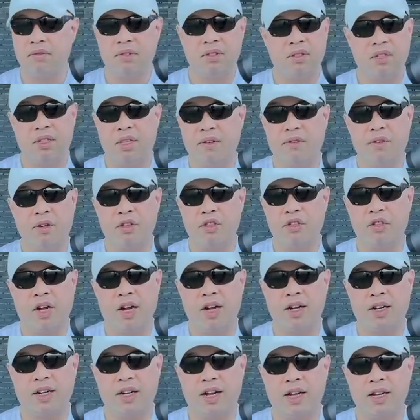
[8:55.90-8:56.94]
Give it a
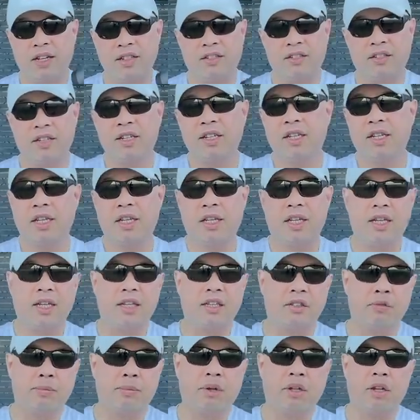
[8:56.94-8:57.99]
shot, guys. Link
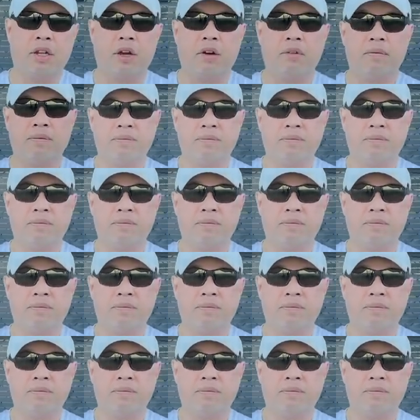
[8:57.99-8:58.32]
is below.